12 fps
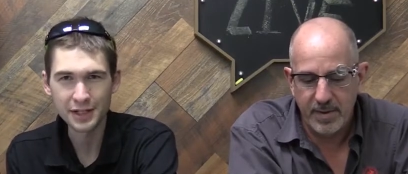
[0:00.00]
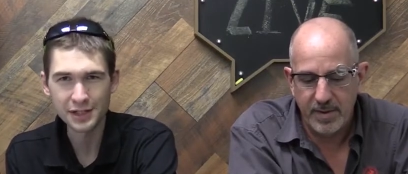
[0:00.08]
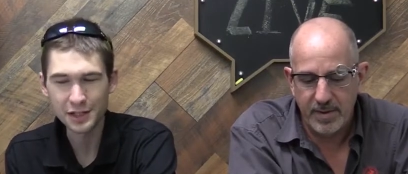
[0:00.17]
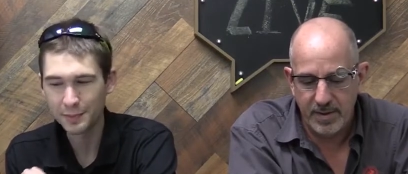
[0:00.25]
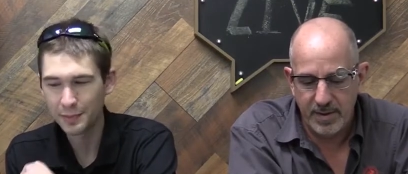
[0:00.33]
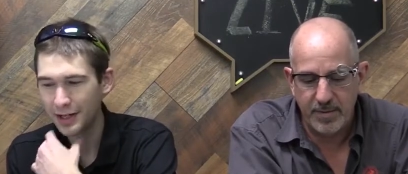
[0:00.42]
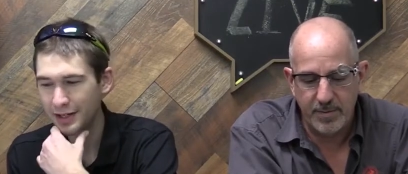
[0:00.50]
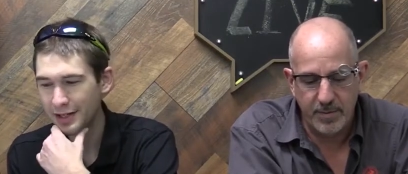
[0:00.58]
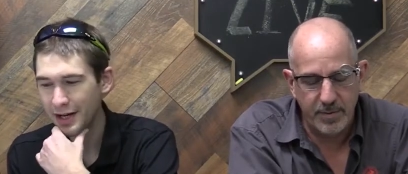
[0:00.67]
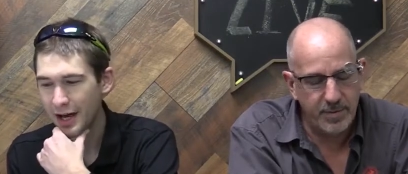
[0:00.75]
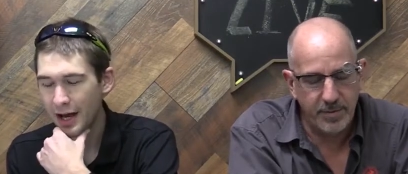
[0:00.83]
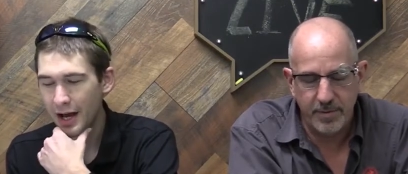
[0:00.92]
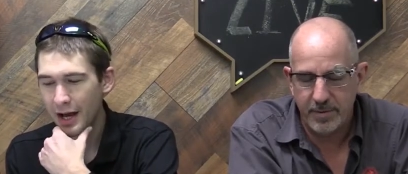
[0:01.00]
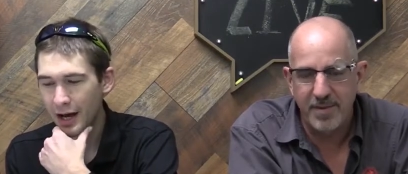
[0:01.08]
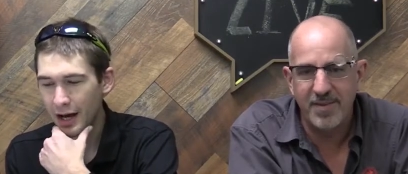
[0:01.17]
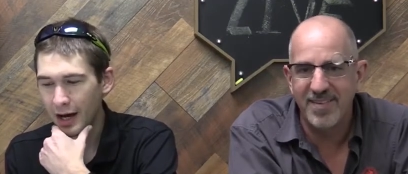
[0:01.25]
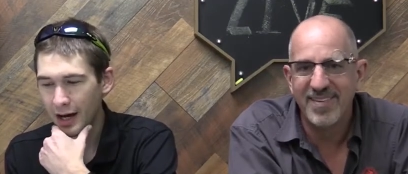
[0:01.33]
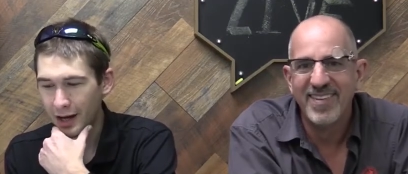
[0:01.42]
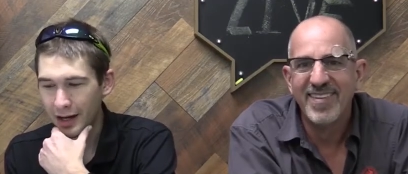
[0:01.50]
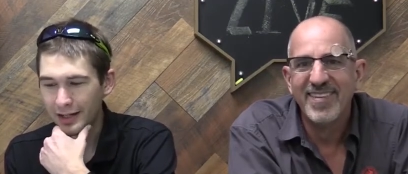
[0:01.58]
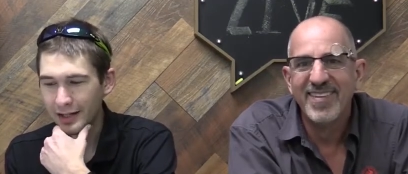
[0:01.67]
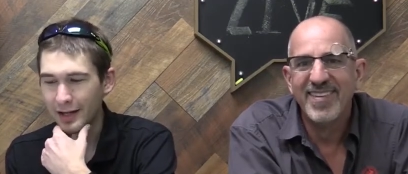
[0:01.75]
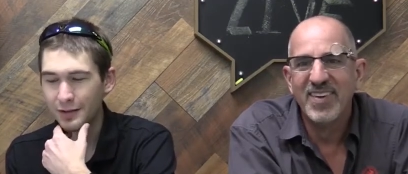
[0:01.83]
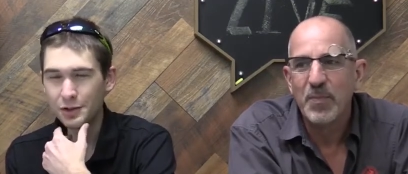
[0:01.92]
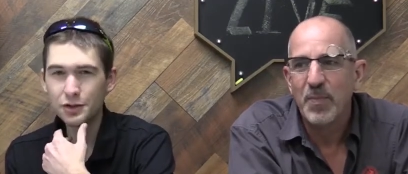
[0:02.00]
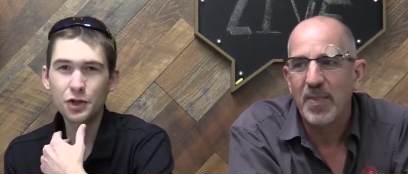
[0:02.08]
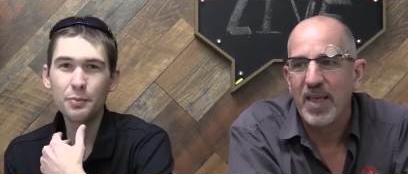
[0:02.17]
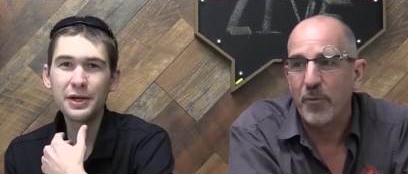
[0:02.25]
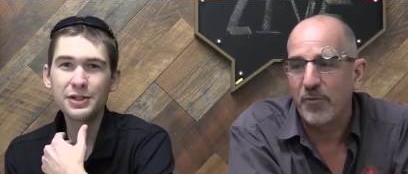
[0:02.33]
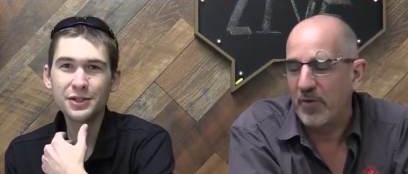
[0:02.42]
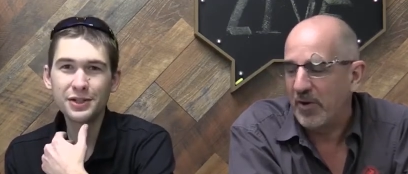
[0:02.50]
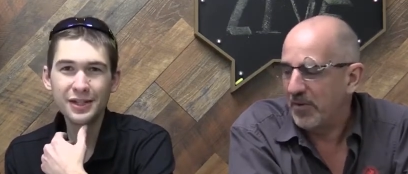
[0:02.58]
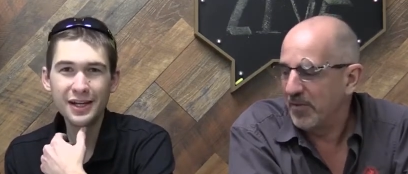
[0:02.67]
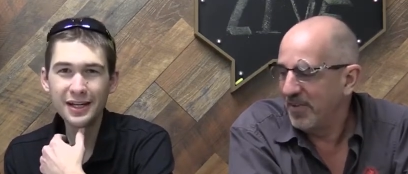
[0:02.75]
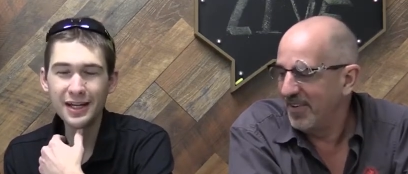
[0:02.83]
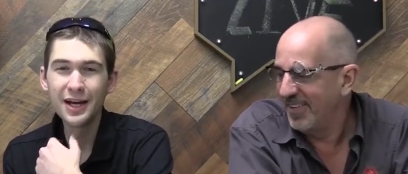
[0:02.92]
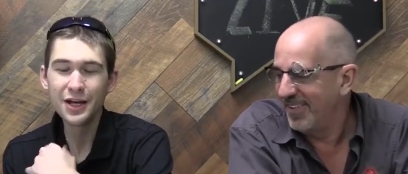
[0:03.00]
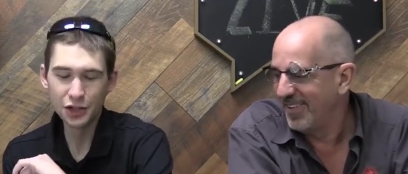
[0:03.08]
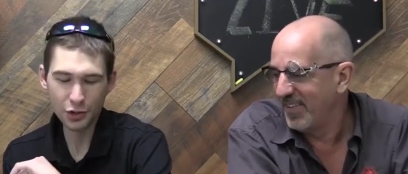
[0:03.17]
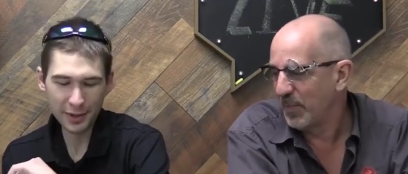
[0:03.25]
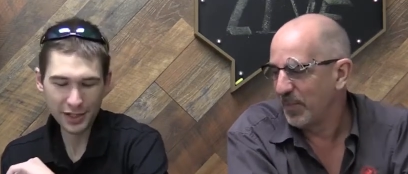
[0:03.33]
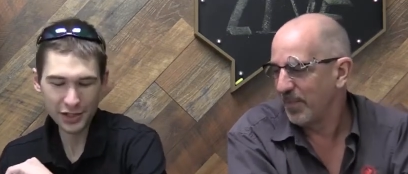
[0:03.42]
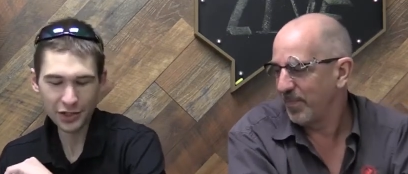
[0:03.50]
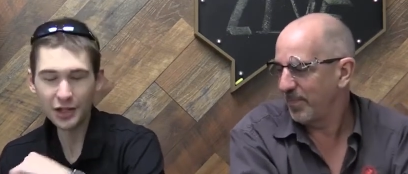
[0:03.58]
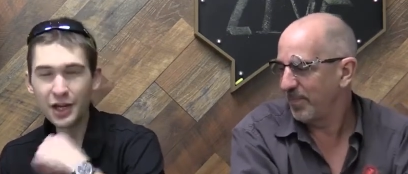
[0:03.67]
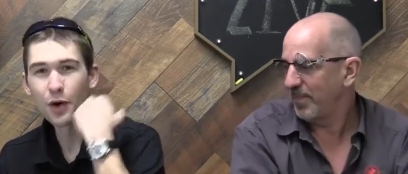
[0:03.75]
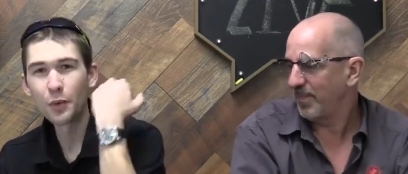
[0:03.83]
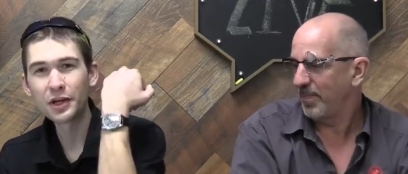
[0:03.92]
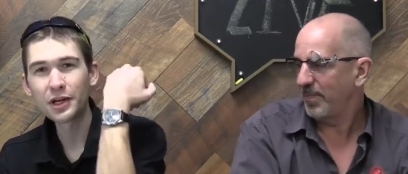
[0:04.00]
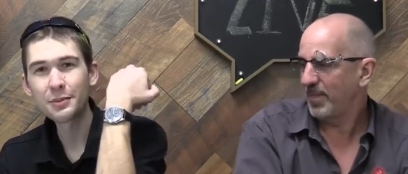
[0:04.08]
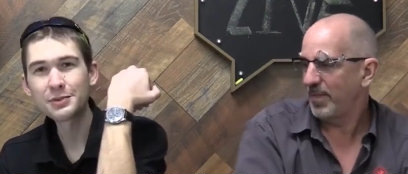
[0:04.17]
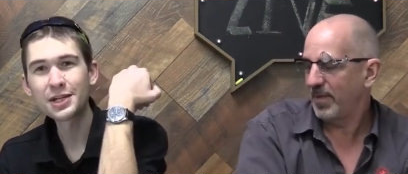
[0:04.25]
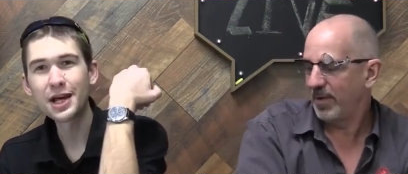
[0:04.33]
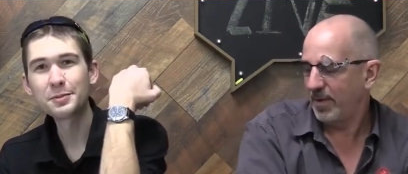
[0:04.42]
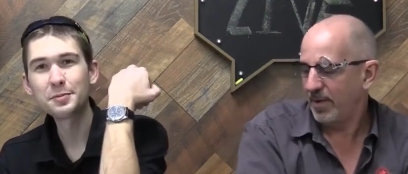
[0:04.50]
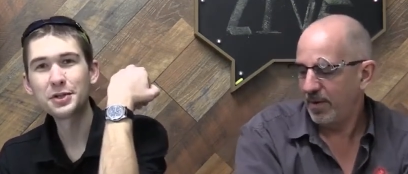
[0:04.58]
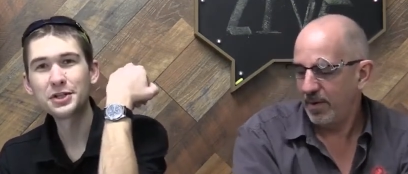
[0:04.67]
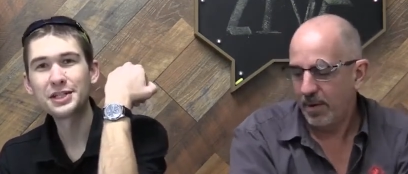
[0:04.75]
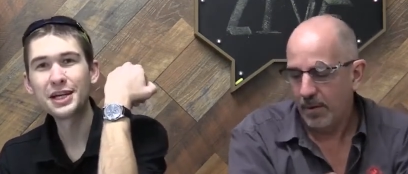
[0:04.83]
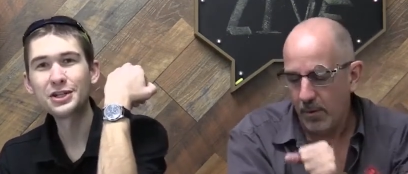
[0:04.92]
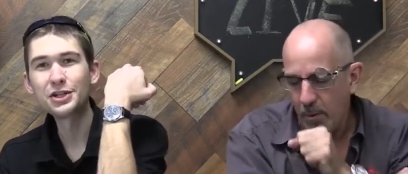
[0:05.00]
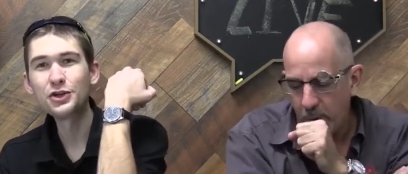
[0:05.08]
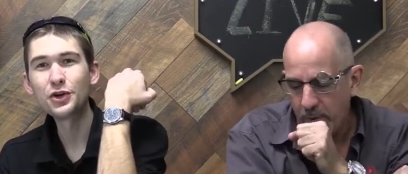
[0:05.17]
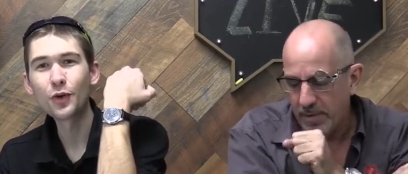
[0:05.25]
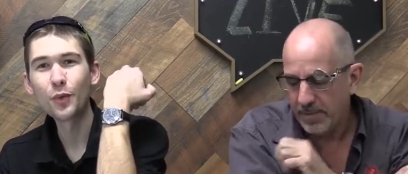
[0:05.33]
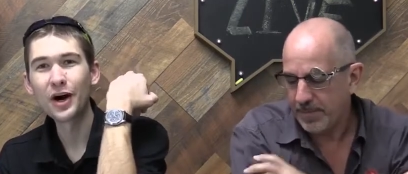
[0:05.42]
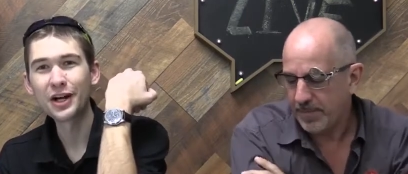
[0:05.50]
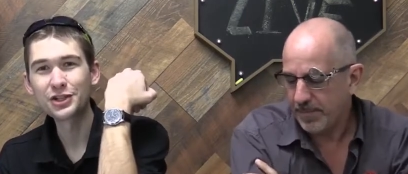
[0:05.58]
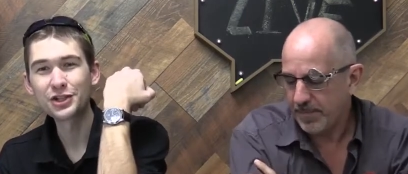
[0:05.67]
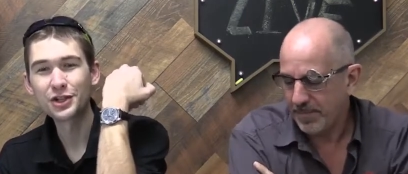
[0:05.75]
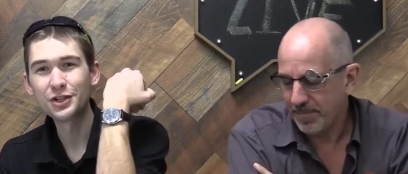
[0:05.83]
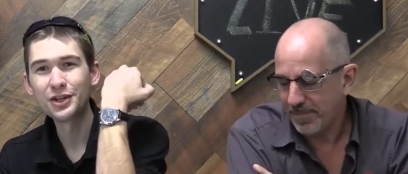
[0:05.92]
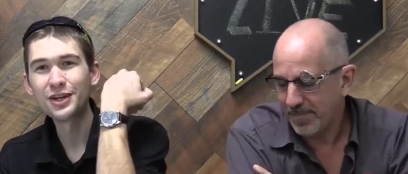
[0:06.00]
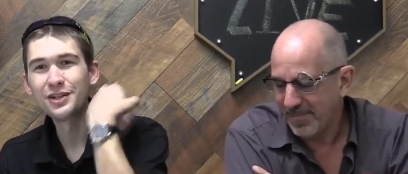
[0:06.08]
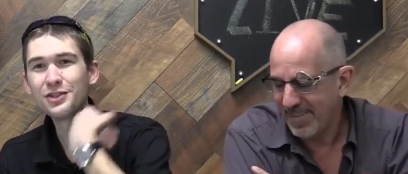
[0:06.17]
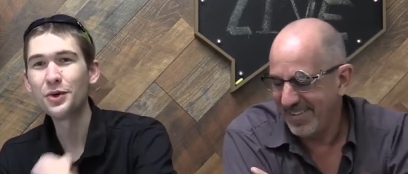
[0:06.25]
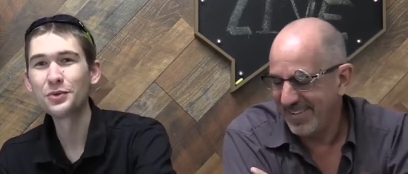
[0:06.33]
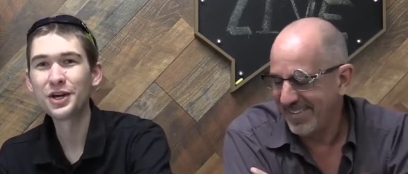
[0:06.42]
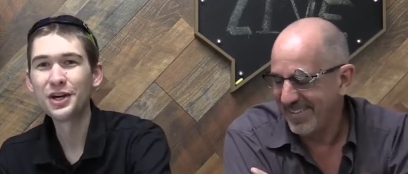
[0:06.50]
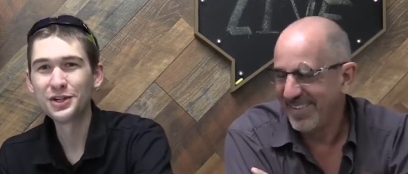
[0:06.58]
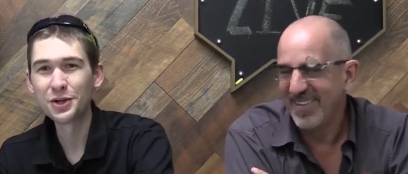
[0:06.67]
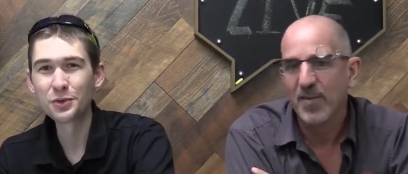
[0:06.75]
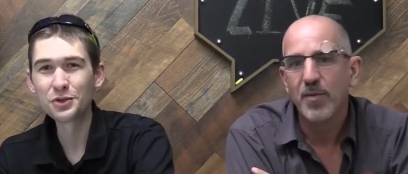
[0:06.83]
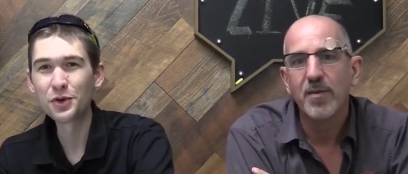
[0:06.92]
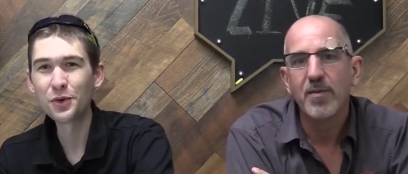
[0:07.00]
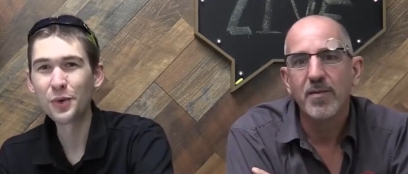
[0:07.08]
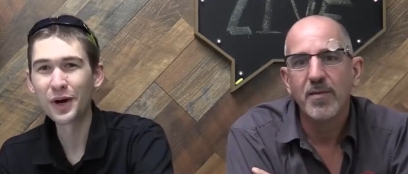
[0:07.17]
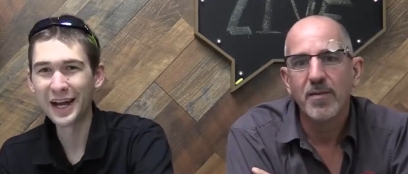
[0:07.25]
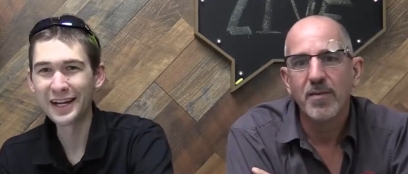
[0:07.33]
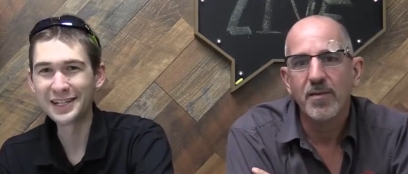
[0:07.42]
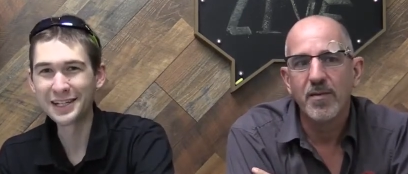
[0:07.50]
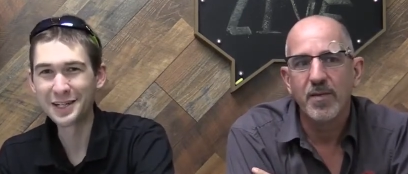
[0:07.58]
Speaker 1: has explained. Uh, yeah. So that was fun. Yeah. So basically, when it comes time to put a dent in your watch, don't don't do what I did